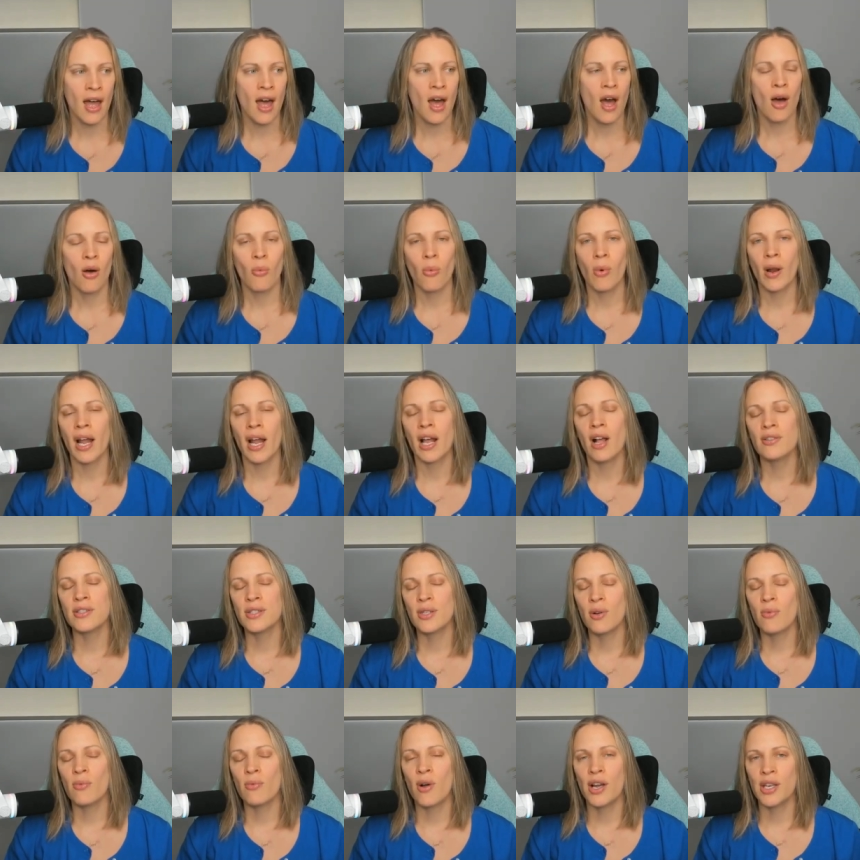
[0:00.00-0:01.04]
What I
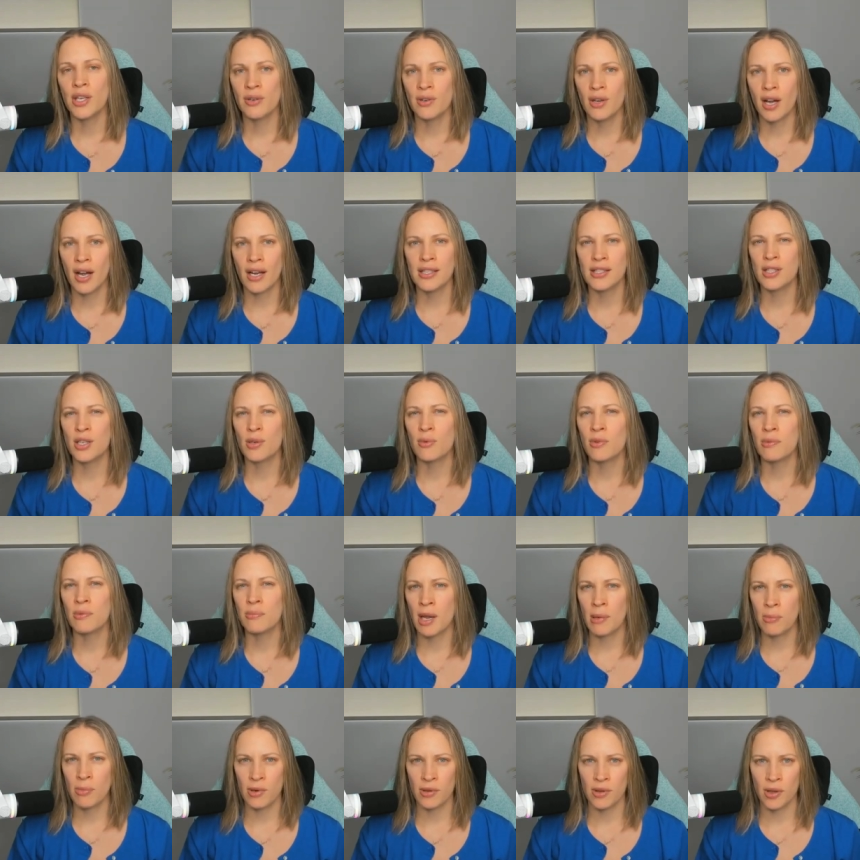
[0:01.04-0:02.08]
also want you guys to
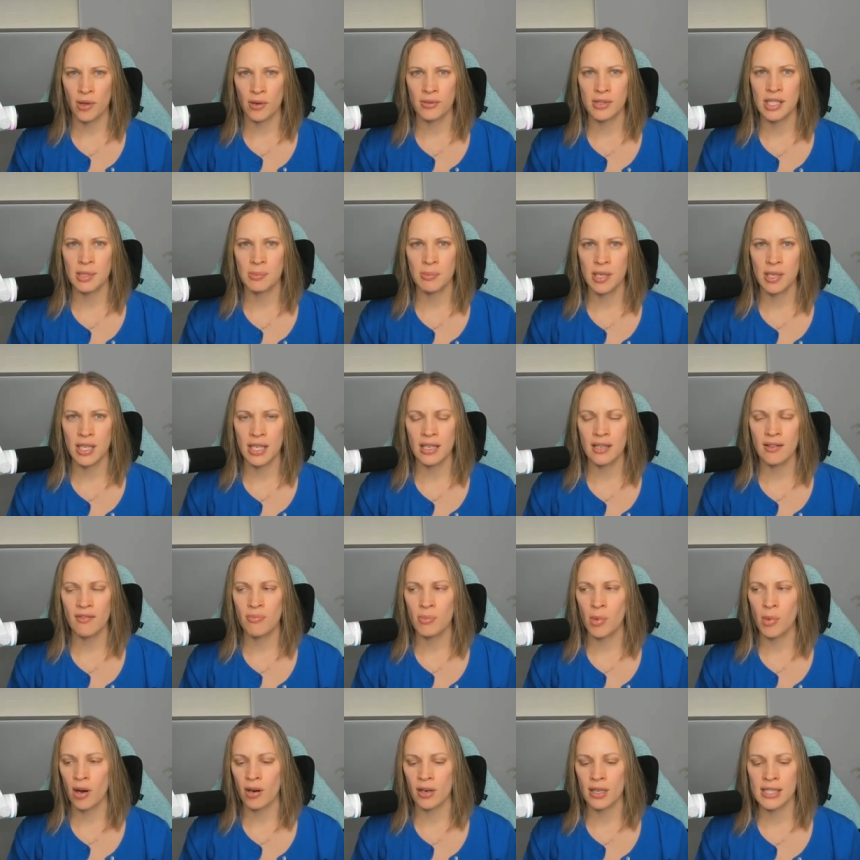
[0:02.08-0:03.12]
remember though, speaking of
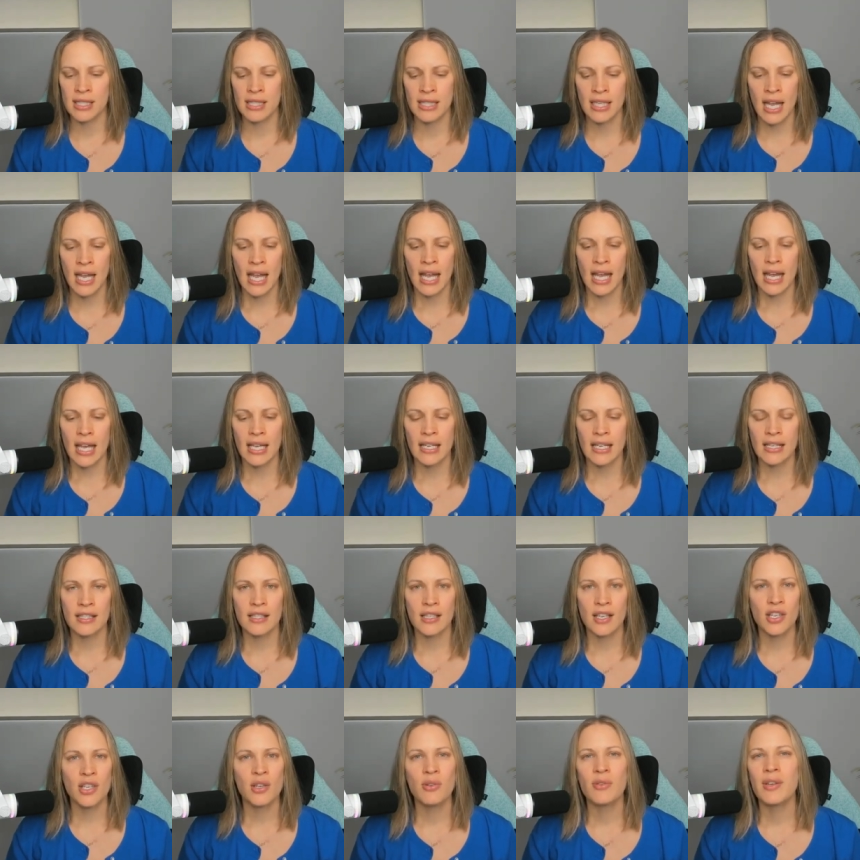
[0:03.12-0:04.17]
marks, is
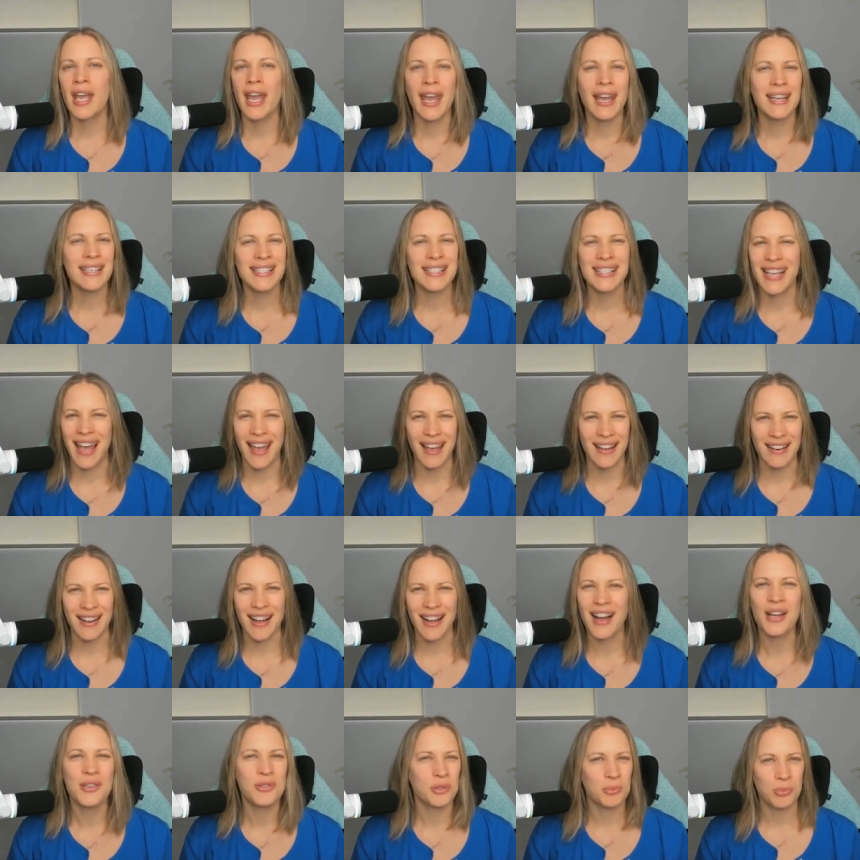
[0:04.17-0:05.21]
you can't get
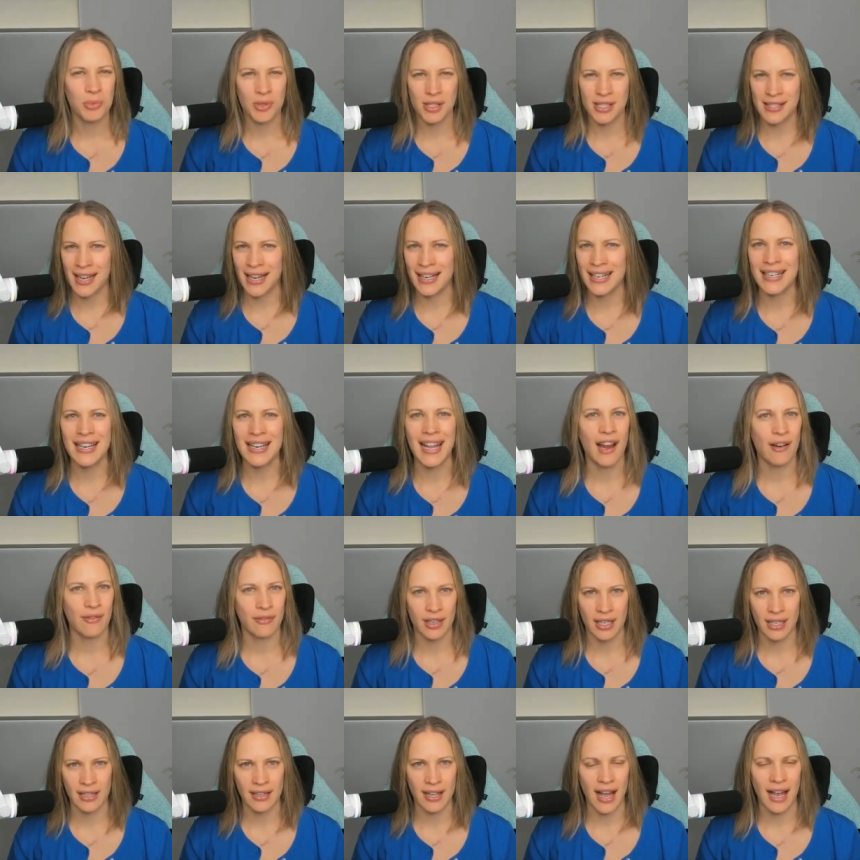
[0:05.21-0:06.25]
100% in
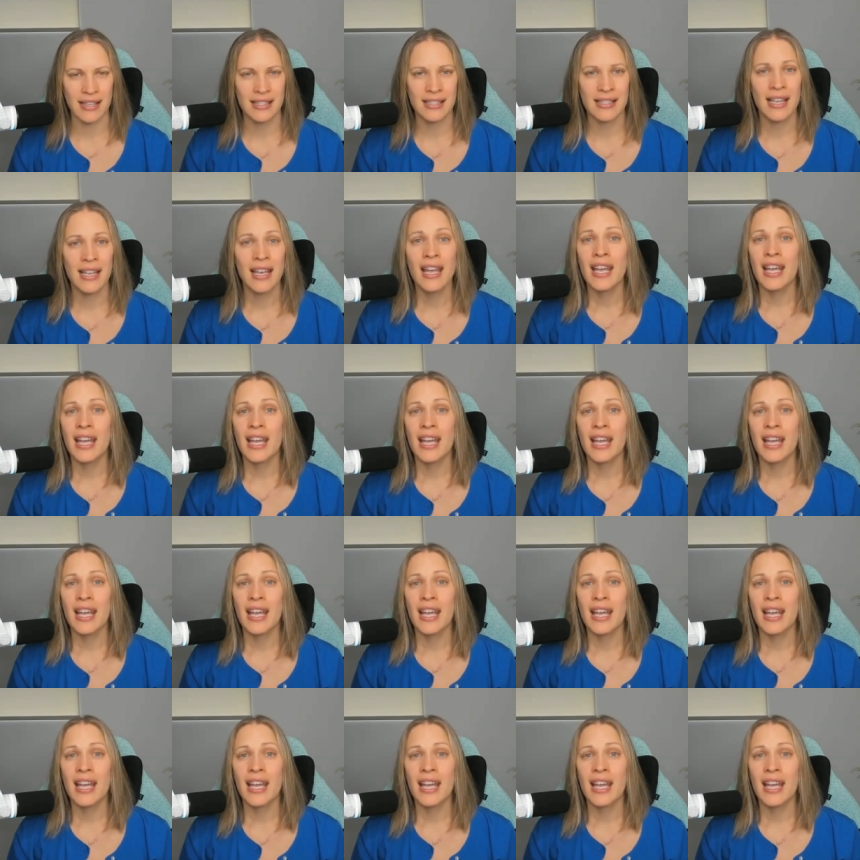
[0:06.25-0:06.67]
every class.